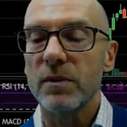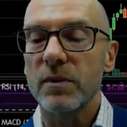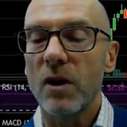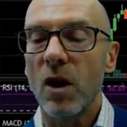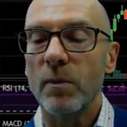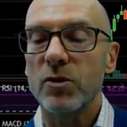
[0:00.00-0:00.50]

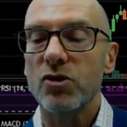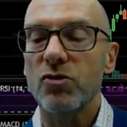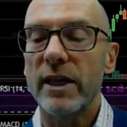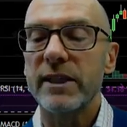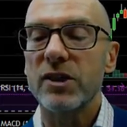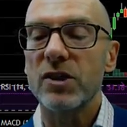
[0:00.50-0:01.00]

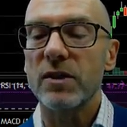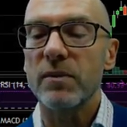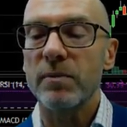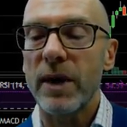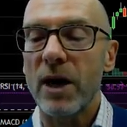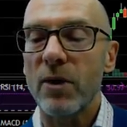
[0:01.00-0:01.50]
uptrend
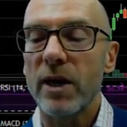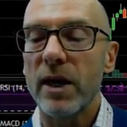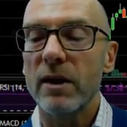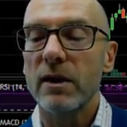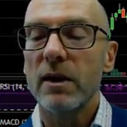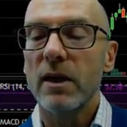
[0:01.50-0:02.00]

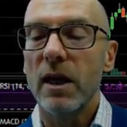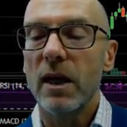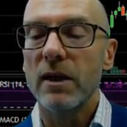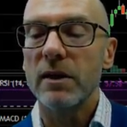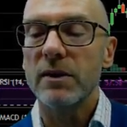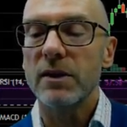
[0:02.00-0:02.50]
barrier
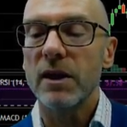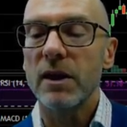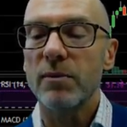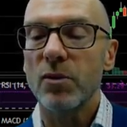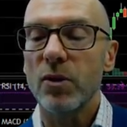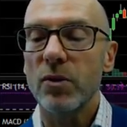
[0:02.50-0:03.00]
and
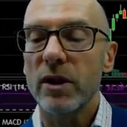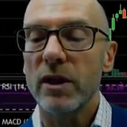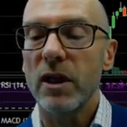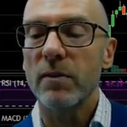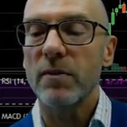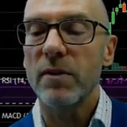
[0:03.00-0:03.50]
broken
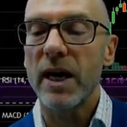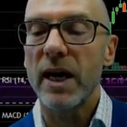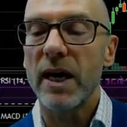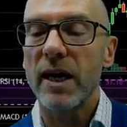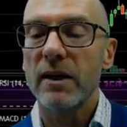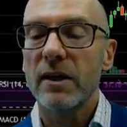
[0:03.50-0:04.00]
up
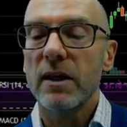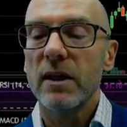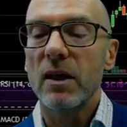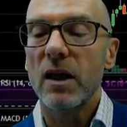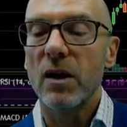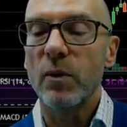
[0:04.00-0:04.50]
there.
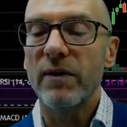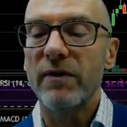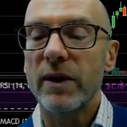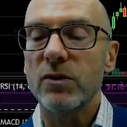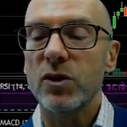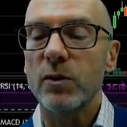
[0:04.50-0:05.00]
We
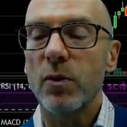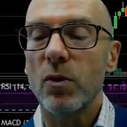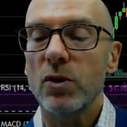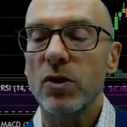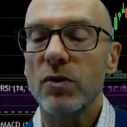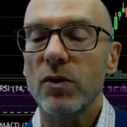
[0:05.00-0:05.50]
found
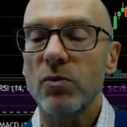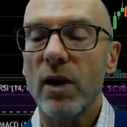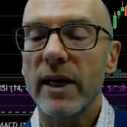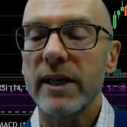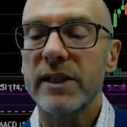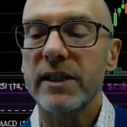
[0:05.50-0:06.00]
support on the
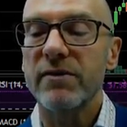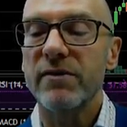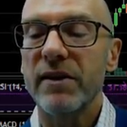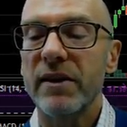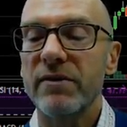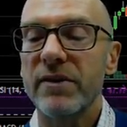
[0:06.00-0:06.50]
rising
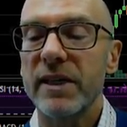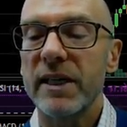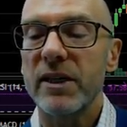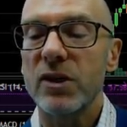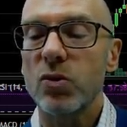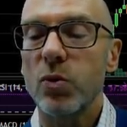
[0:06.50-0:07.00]
50.
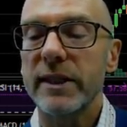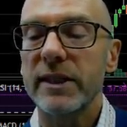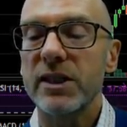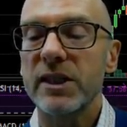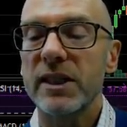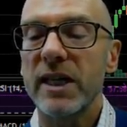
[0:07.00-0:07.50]
The
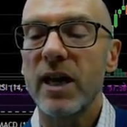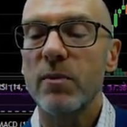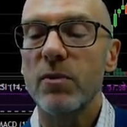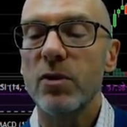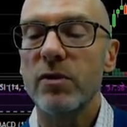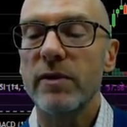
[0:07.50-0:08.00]
20 is now
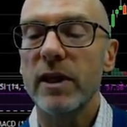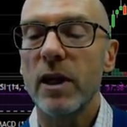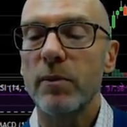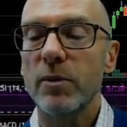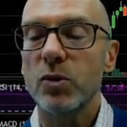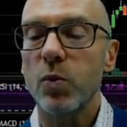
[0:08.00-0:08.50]
moving
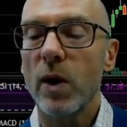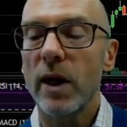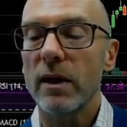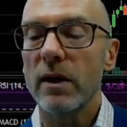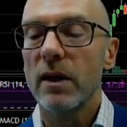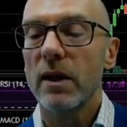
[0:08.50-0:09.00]
up as
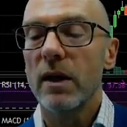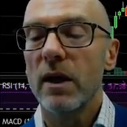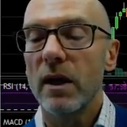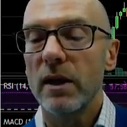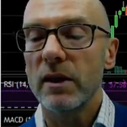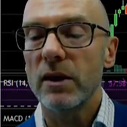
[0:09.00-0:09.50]
well.
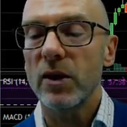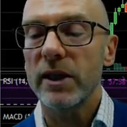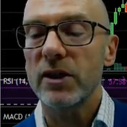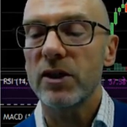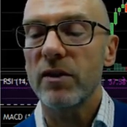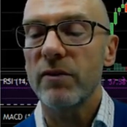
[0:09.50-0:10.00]
Looking
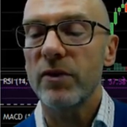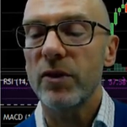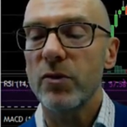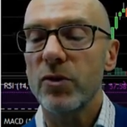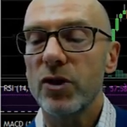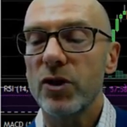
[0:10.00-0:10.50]
to the
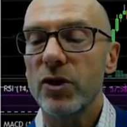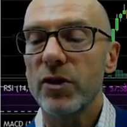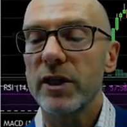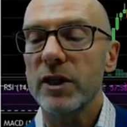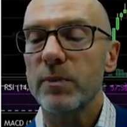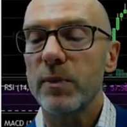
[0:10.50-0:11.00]
future, you'd
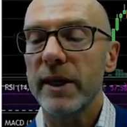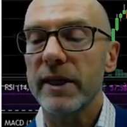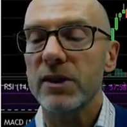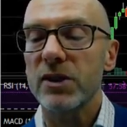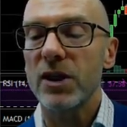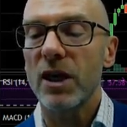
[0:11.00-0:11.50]

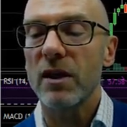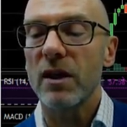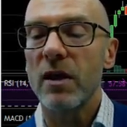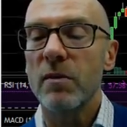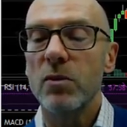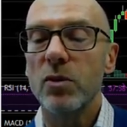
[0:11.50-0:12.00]
expect
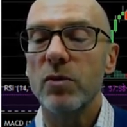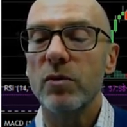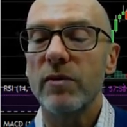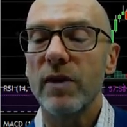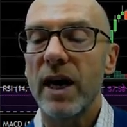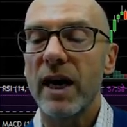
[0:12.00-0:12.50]
a move
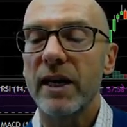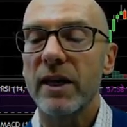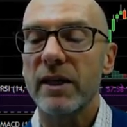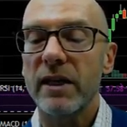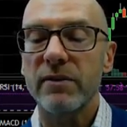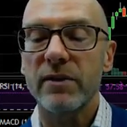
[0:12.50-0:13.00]
higher
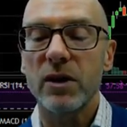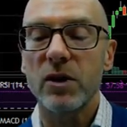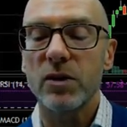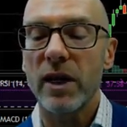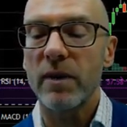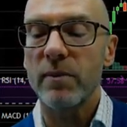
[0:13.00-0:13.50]
given
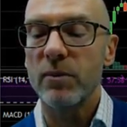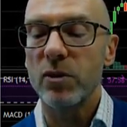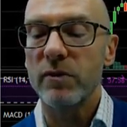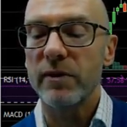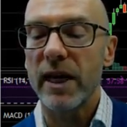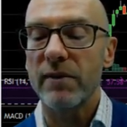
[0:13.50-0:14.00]
that
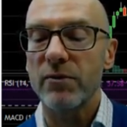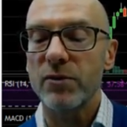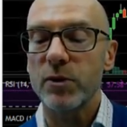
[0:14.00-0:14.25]
moving average